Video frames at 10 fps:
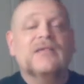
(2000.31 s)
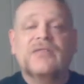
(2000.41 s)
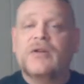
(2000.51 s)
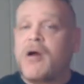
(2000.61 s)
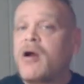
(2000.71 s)

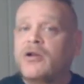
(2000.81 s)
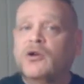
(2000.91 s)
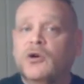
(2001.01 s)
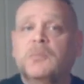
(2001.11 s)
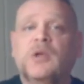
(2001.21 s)
that there are
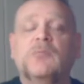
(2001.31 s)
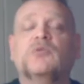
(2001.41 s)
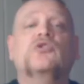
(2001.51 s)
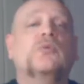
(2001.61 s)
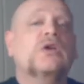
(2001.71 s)
good
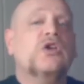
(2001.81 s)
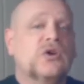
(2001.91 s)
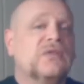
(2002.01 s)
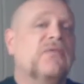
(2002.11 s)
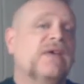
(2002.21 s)
people doing
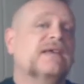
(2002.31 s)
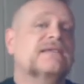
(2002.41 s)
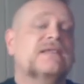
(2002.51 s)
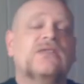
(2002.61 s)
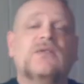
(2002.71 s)
good
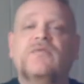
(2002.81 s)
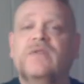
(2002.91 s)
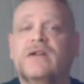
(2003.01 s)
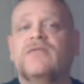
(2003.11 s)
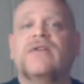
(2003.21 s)
things, and that the
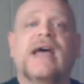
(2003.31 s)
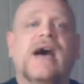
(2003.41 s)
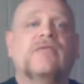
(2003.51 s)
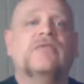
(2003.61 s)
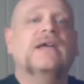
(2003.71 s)
fear they
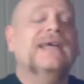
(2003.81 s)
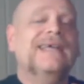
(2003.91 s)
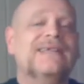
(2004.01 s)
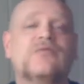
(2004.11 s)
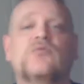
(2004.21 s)
have
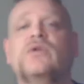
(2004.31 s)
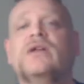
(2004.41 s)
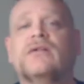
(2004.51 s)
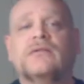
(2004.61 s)
isn't real.